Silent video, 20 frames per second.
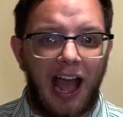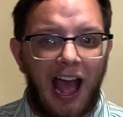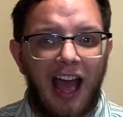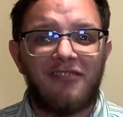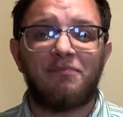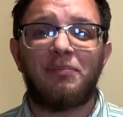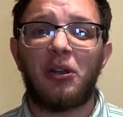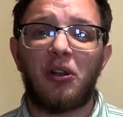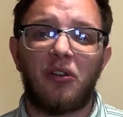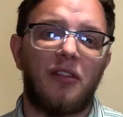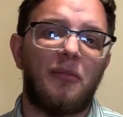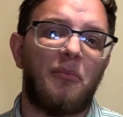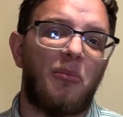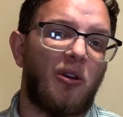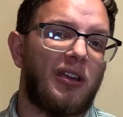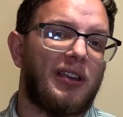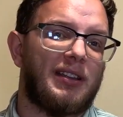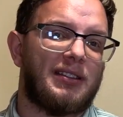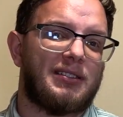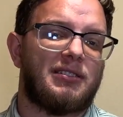I've been on the
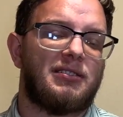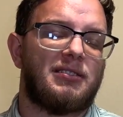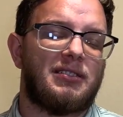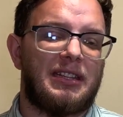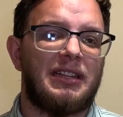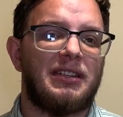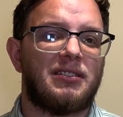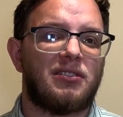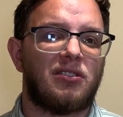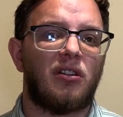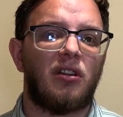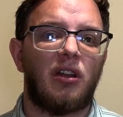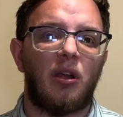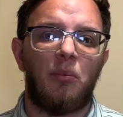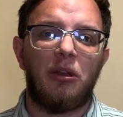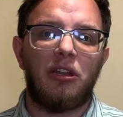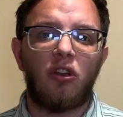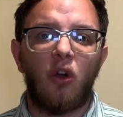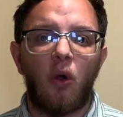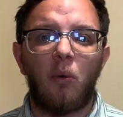market since Easter, and
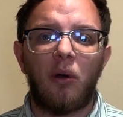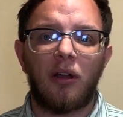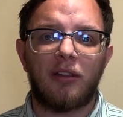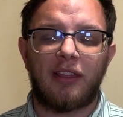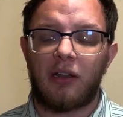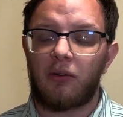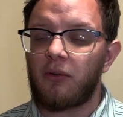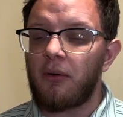we don't want that.